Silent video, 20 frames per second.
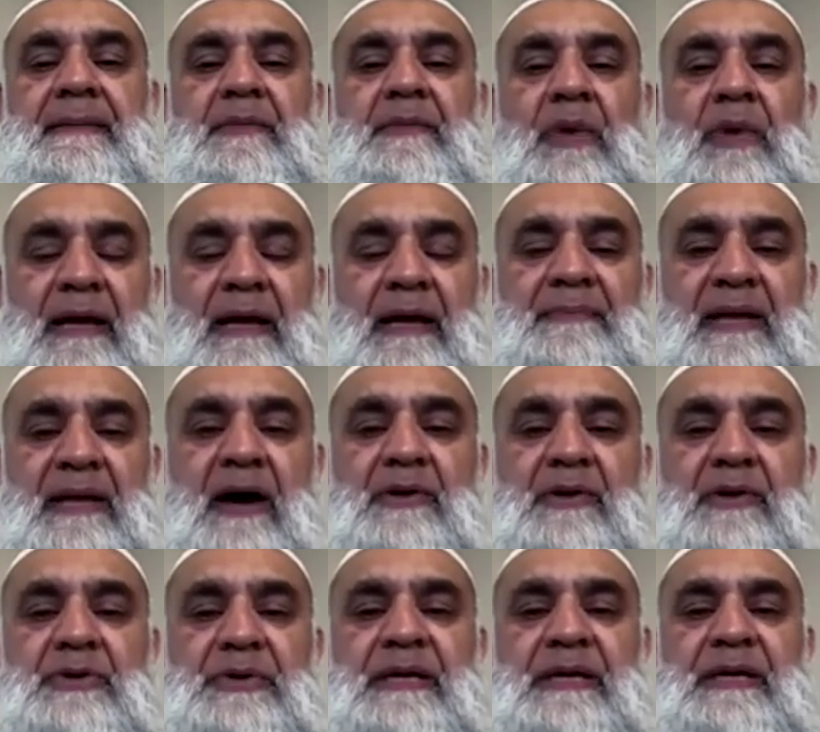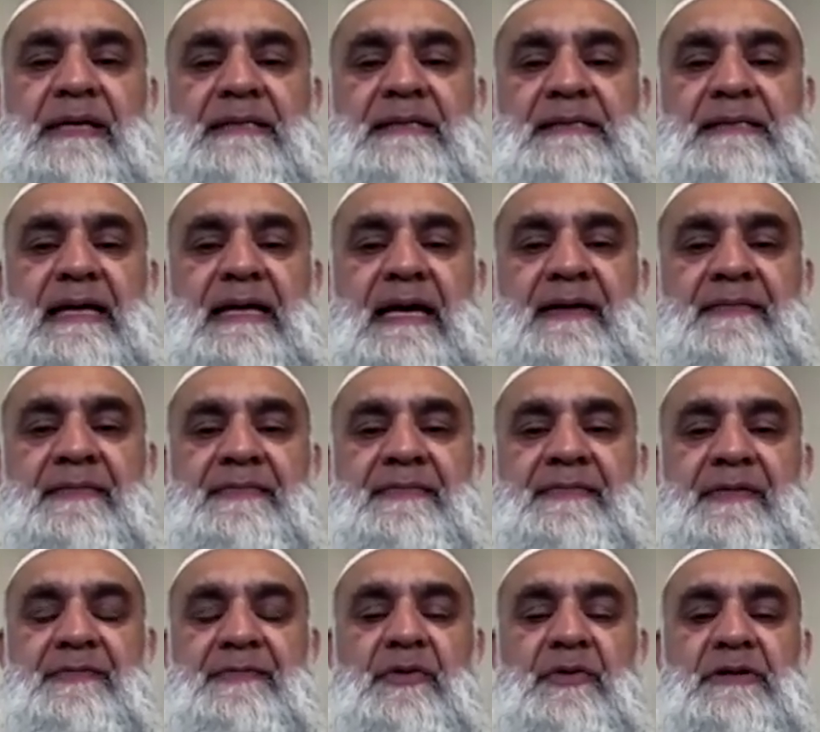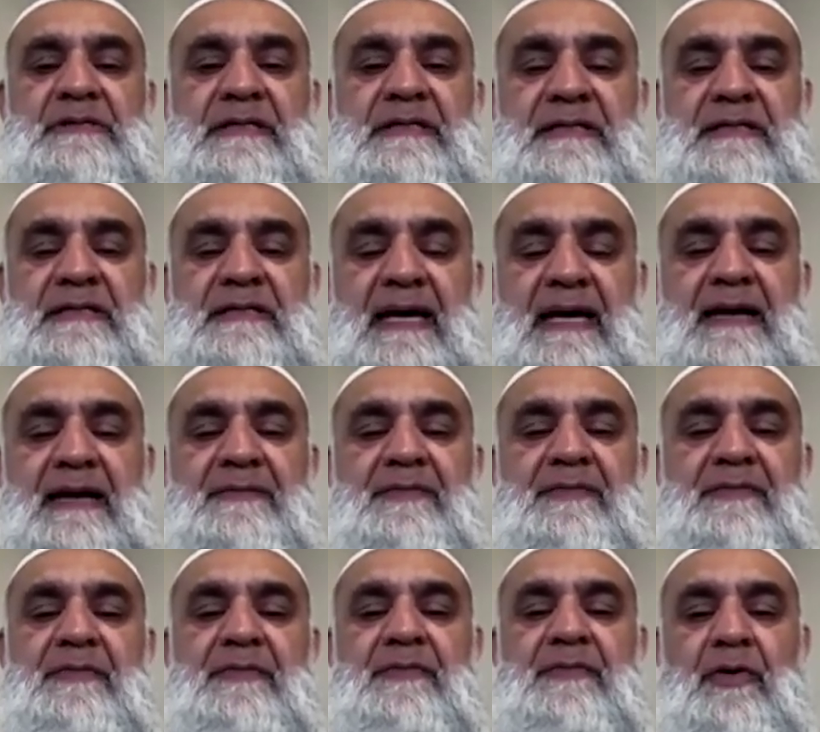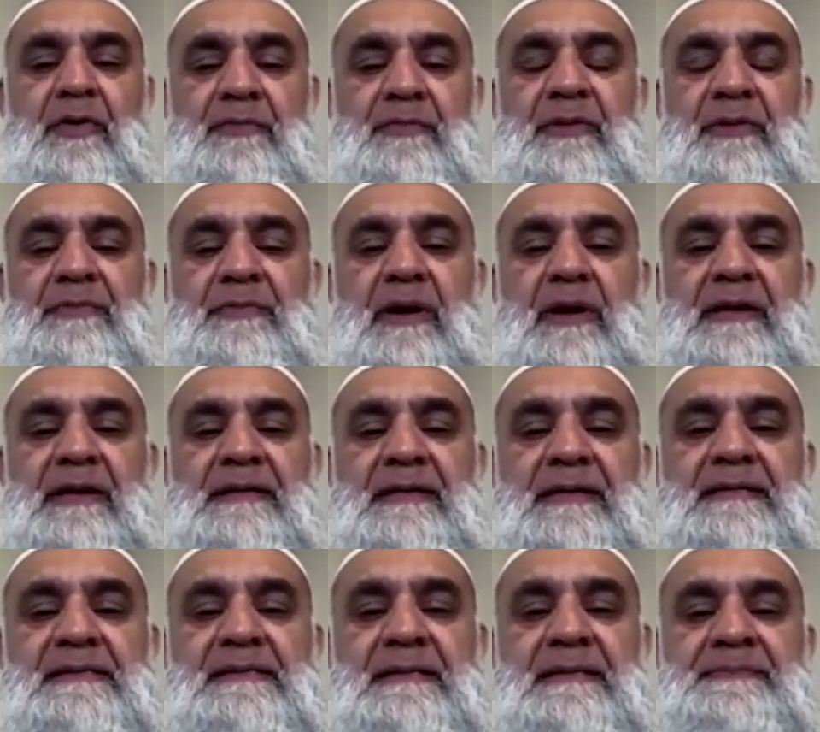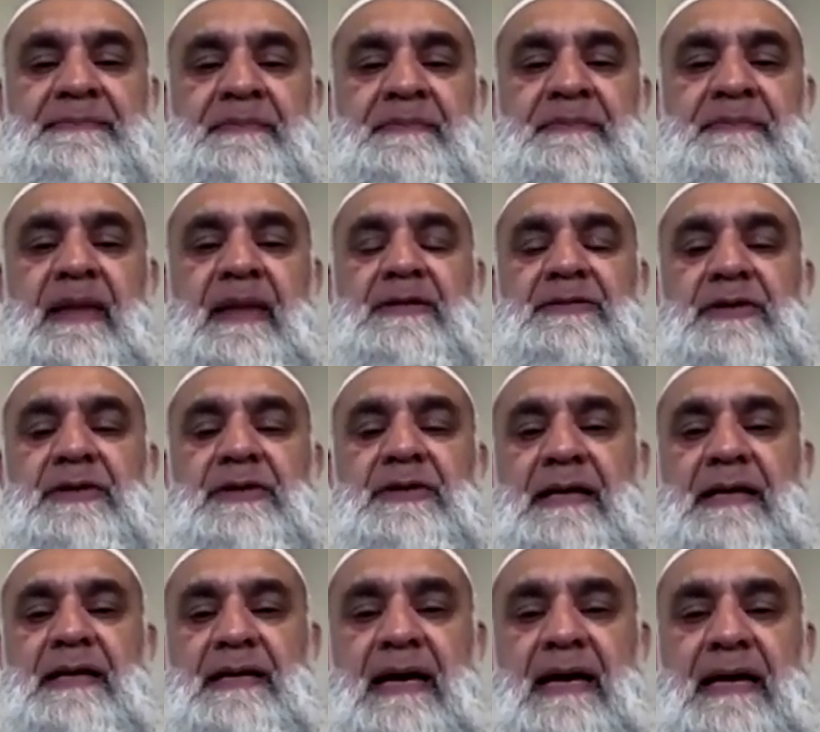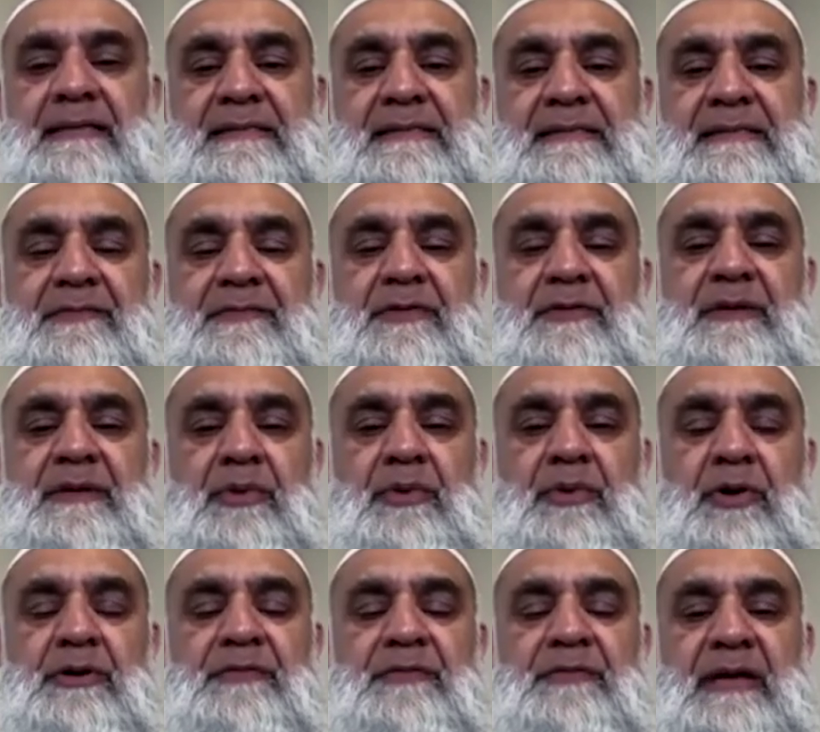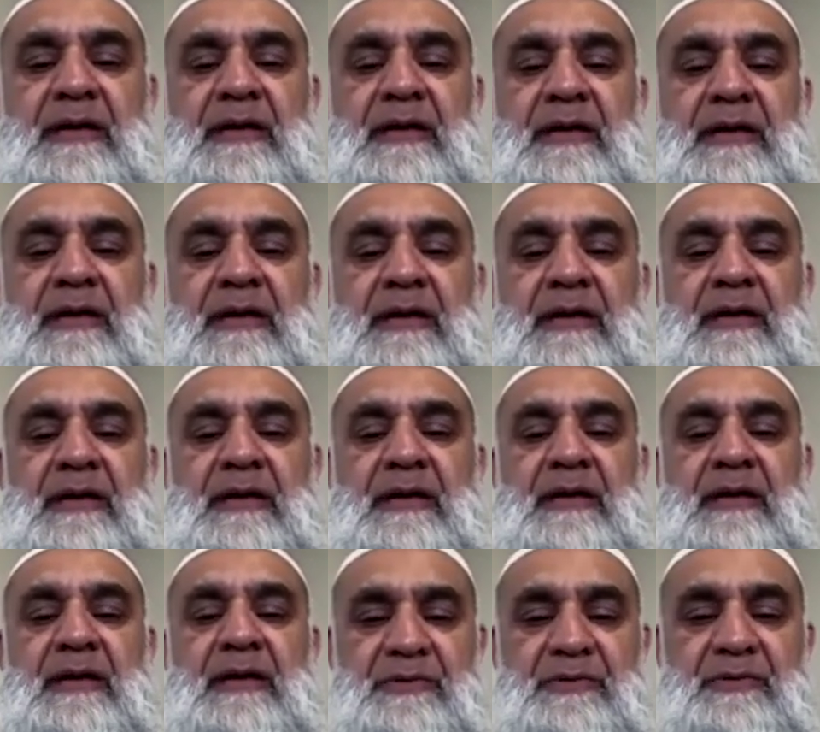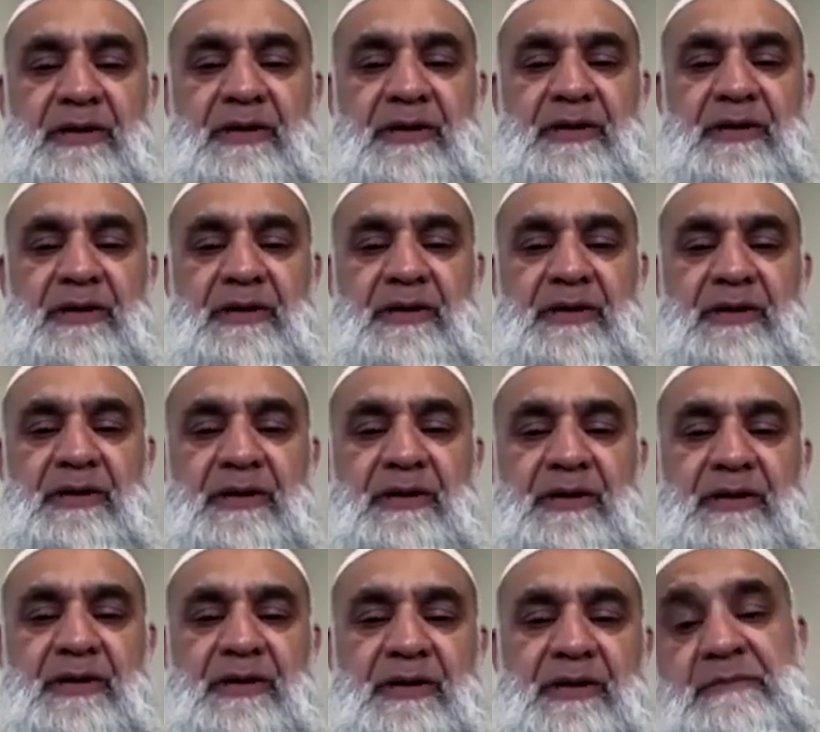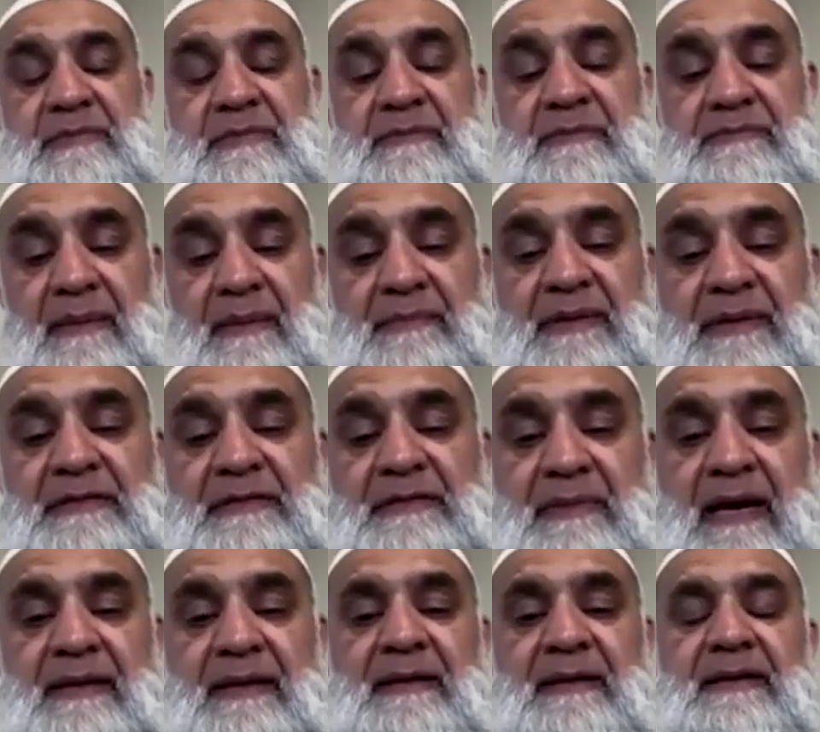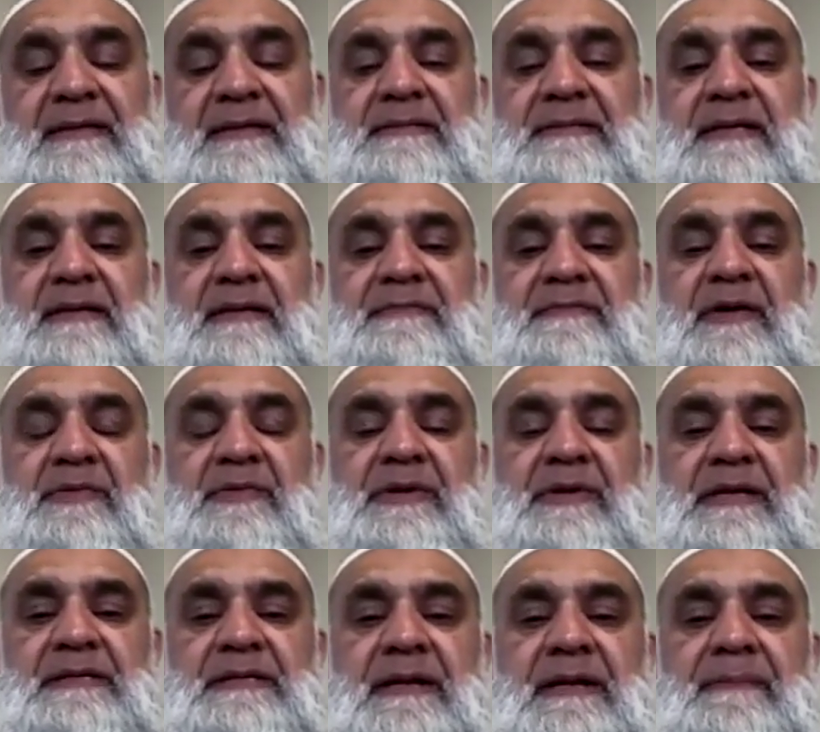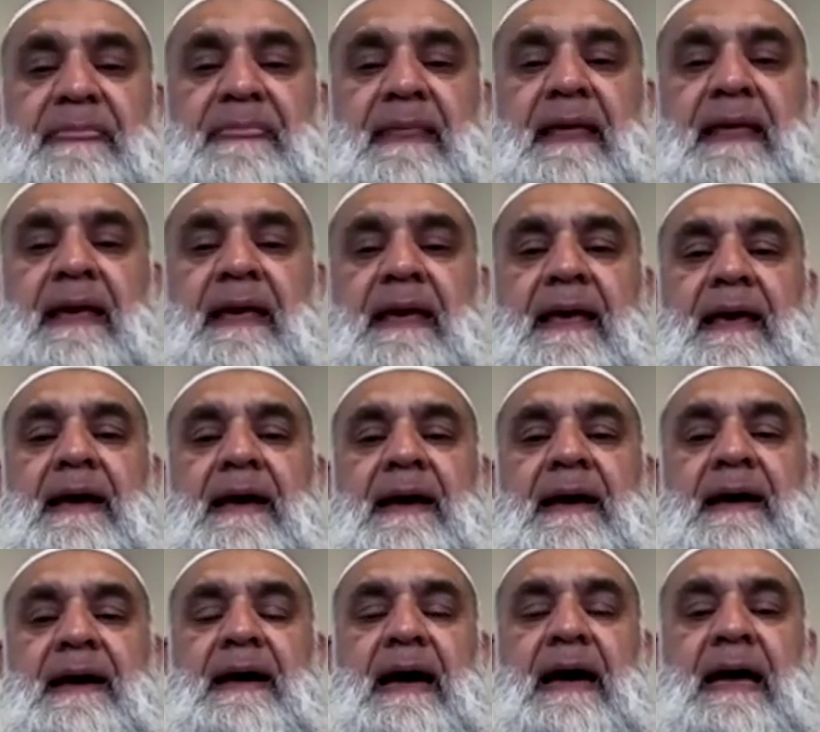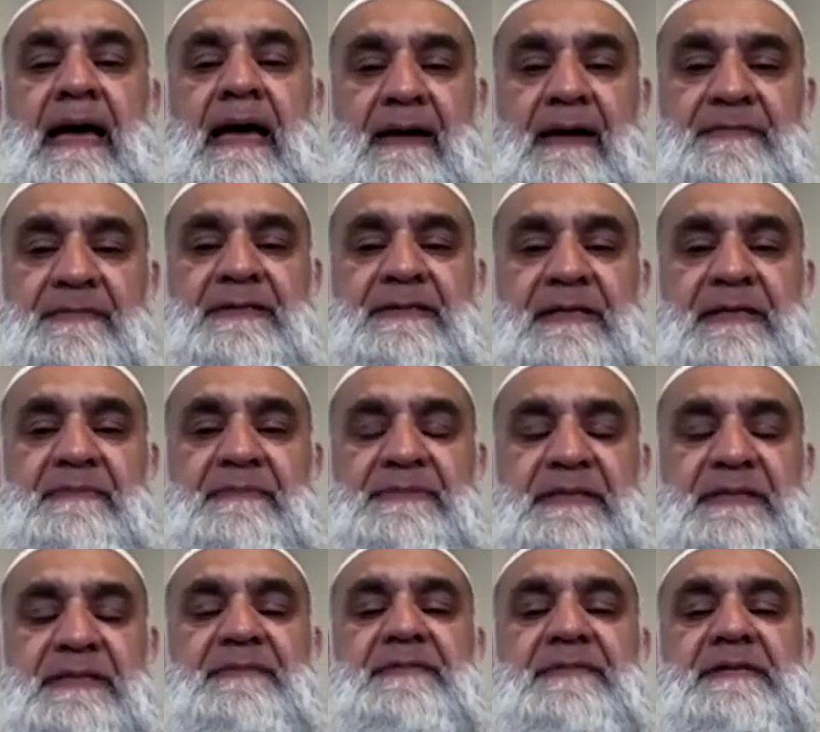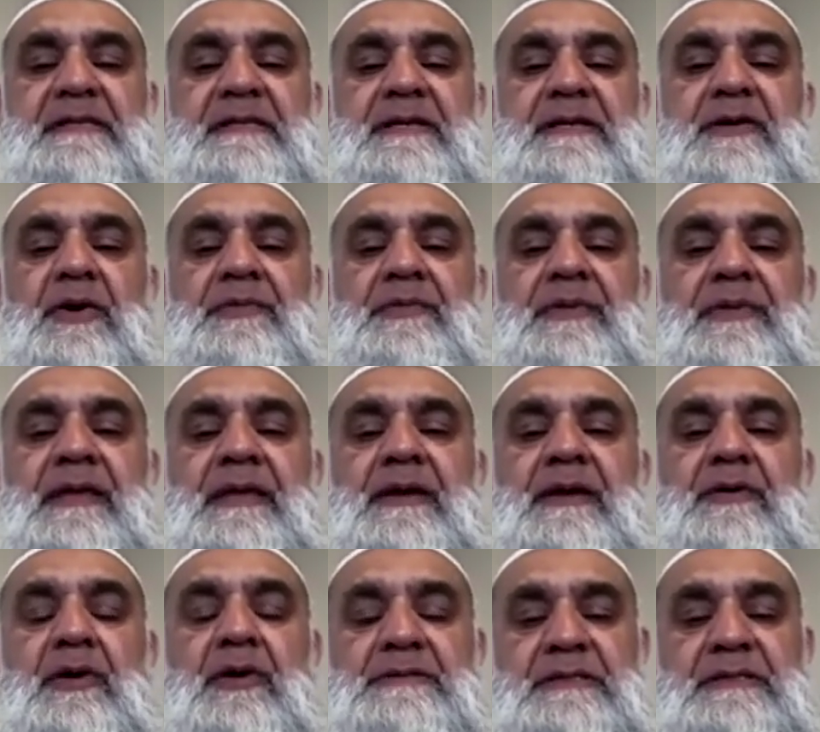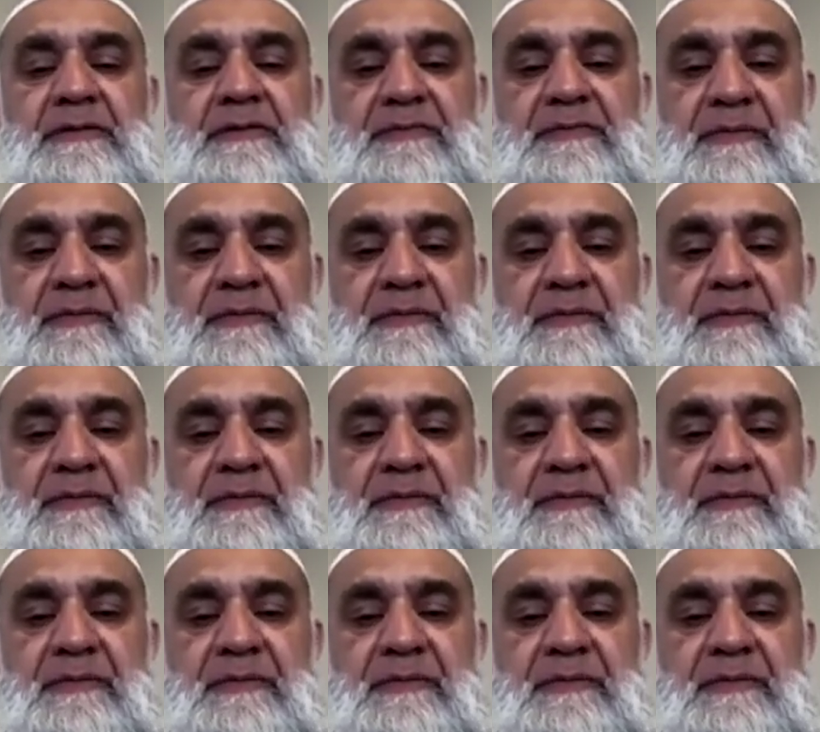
what I'm now doing is that I have, of course, retired from formal politics. So I, I serve on the board of the Ahmed Kathrada Foundation, and this book has been published by the Katwada Foundation. Uh, I have written previously on the Congress of the